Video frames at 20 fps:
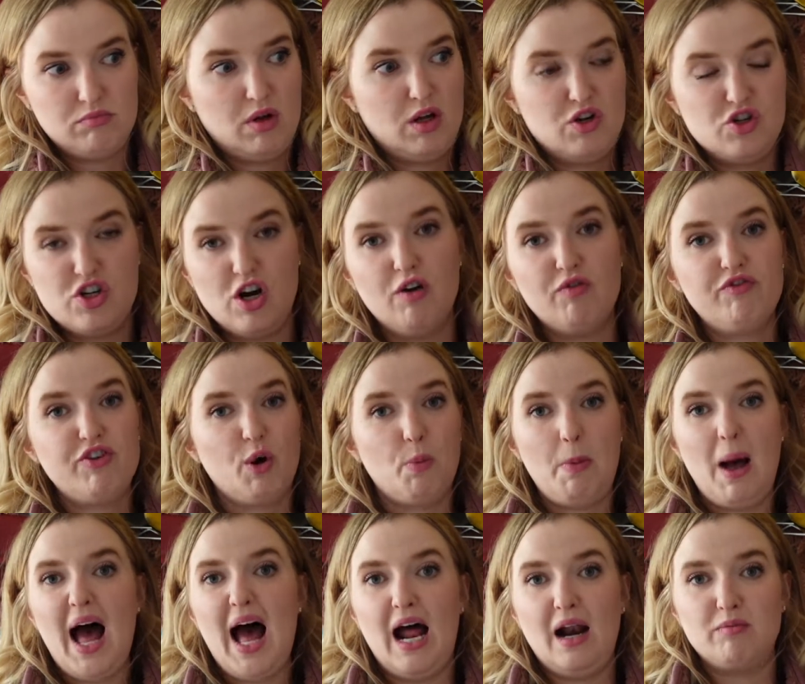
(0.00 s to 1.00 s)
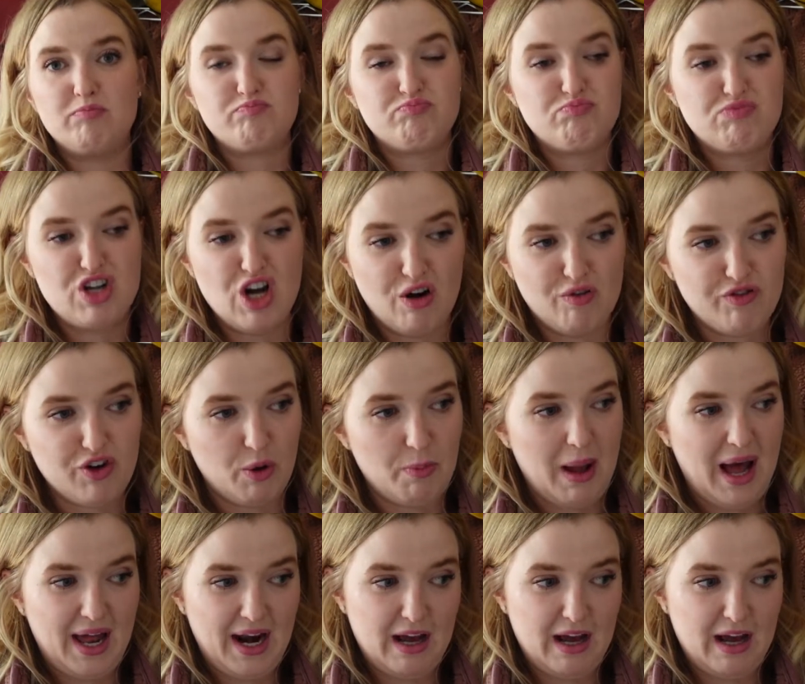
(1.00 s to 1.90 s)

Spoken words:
don't feel bad. Don't feel bad.